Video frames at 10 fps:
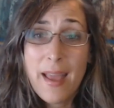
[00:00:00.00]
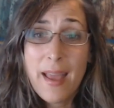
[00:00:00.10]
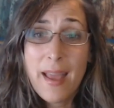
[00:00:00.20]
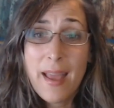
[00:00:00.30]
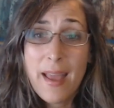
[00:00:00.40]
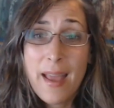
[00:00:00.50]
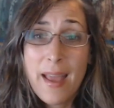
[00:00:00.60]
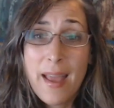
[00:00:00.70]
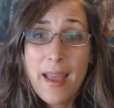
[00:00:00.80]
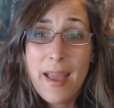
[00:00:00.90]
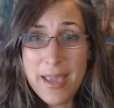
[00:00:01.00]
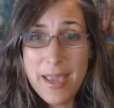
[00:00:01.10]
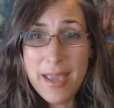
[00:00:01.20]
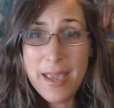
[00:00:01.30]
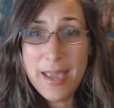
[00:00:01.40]
And saying
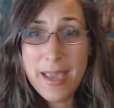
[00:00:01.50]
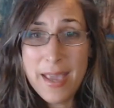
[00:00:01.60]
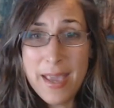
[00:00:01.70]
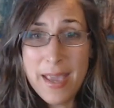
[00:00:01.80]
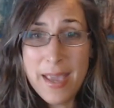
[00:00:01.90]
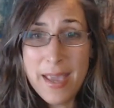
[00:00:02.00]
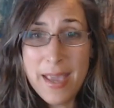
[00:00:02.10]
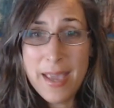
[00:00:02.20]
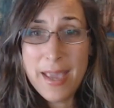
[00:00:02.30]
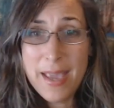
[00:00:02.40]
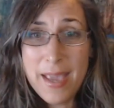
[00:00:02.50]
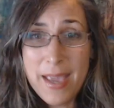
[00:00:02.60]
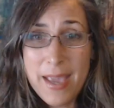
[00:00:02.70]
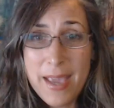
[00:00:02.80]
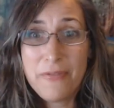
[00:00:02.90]
no may cause a
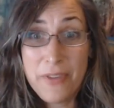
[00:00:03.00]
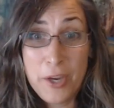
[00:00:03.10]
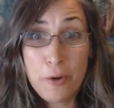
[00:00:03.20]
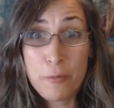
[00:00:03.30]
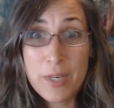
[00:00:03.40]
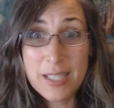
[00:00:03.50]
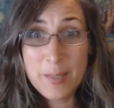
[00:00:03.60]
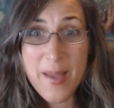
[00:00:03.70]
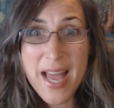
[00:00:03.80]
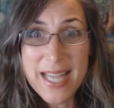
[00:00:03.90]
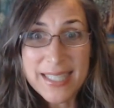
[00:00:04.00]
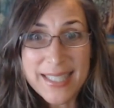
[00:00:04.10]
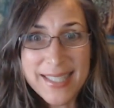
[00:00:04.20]
fear response,